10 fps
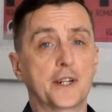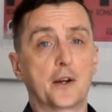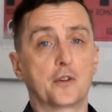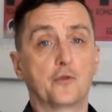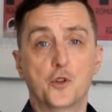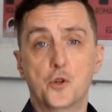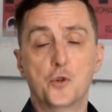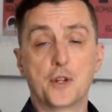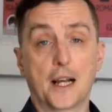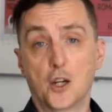out of
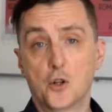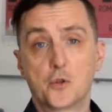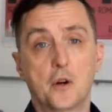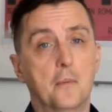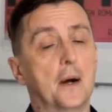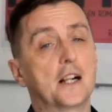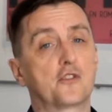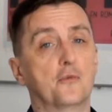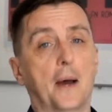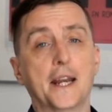food, alone, miles
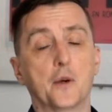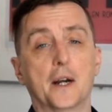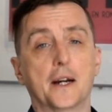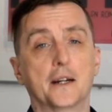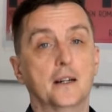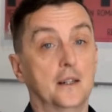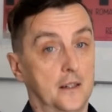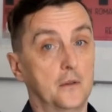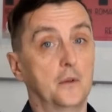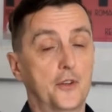from anywhere,
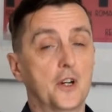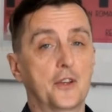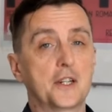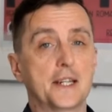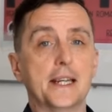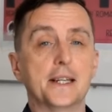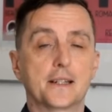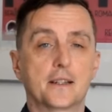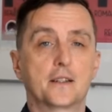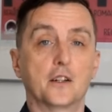with nothing to
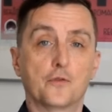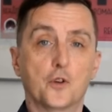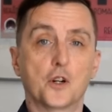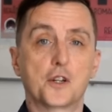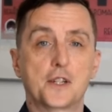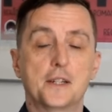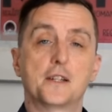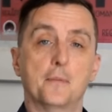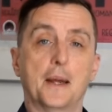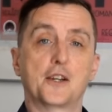eat. They're forced
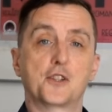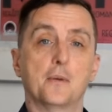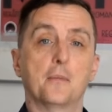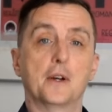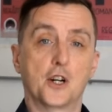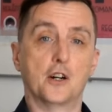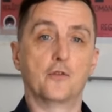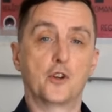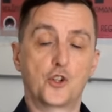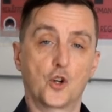to make some
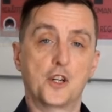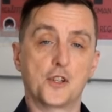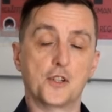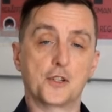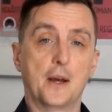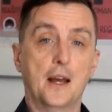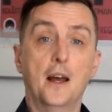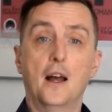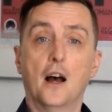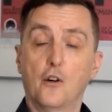tough choices.
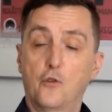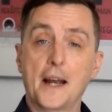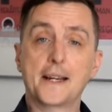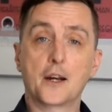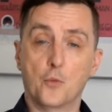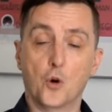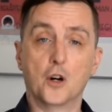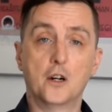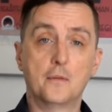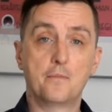Find out
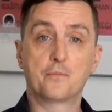more